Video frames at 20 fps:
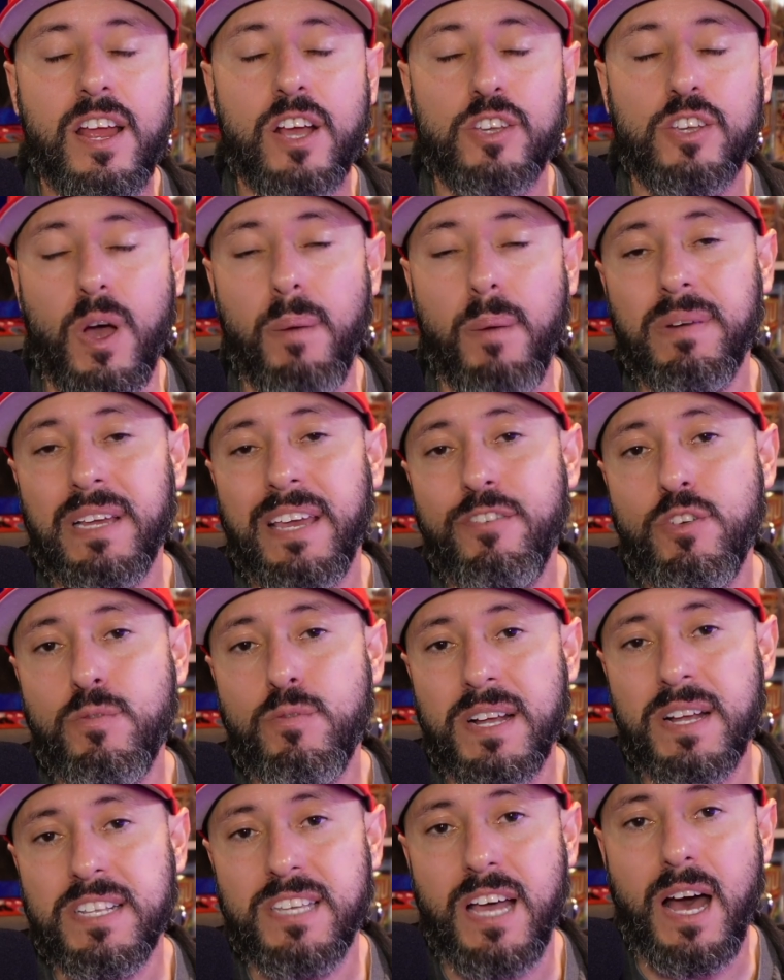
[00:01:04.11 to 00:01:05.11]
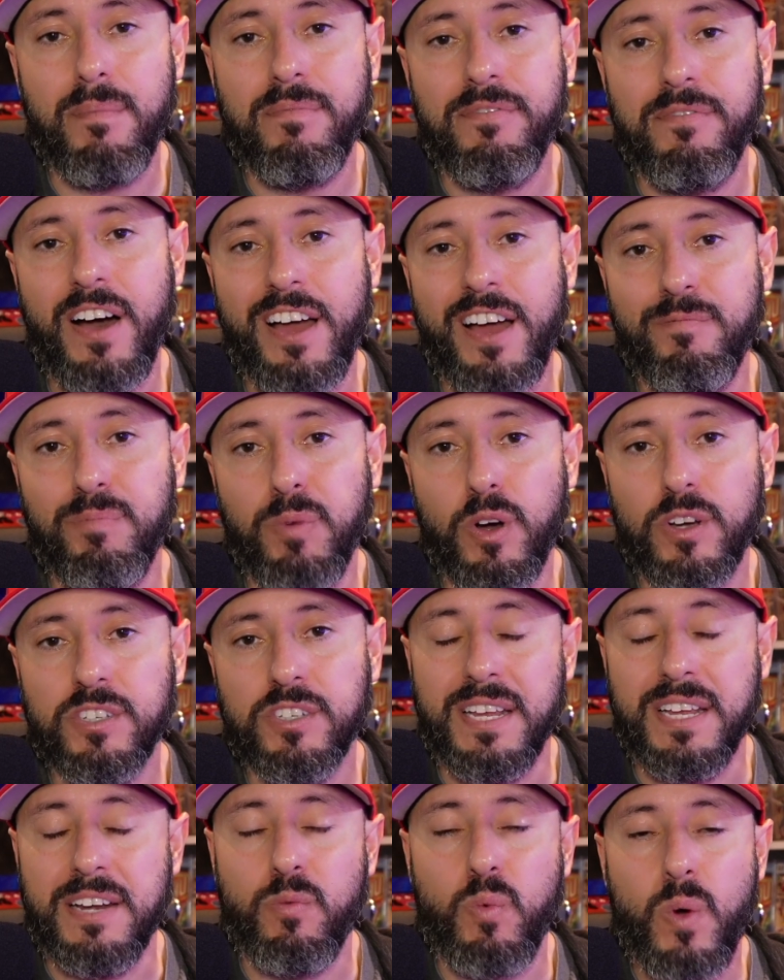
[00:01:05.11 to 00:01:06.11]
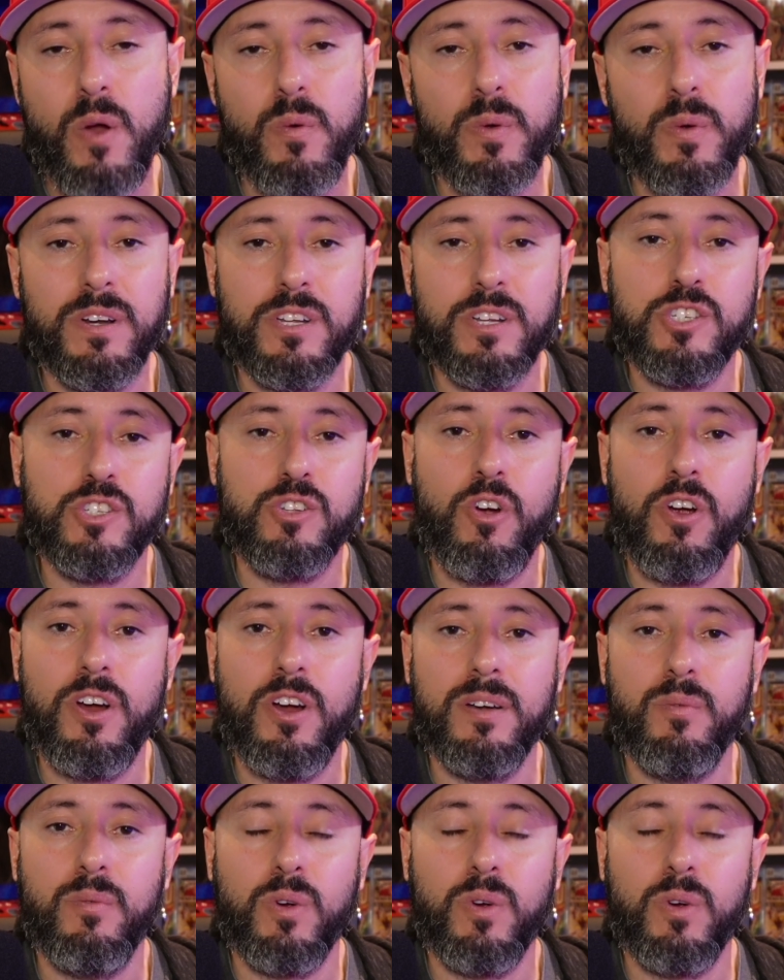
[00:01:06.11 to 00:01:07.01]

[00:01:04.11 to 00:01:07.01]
So I'm gonna give you my top five books and where we're gonna start.